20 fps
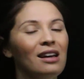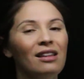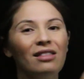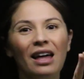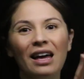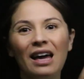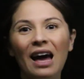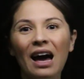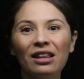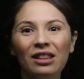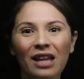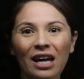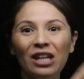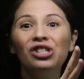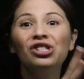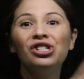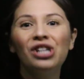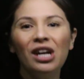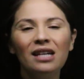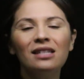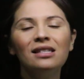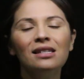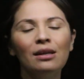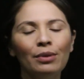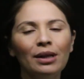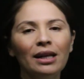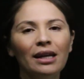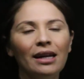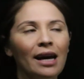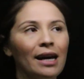they share
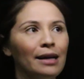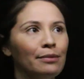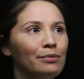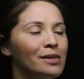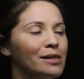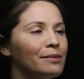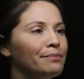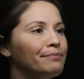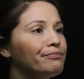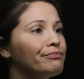similar names.